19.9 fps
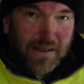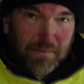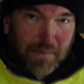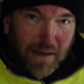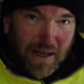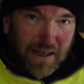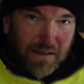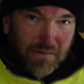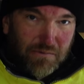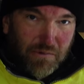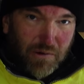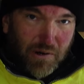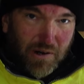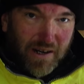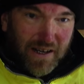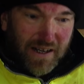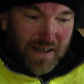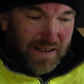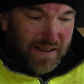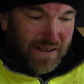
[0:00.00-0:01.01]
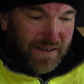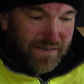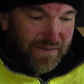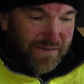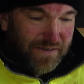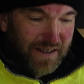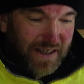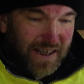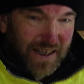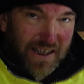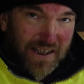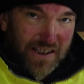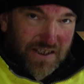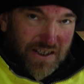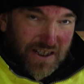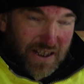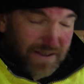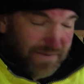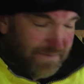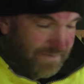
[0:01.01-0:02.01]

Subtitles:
the main wire for the heater.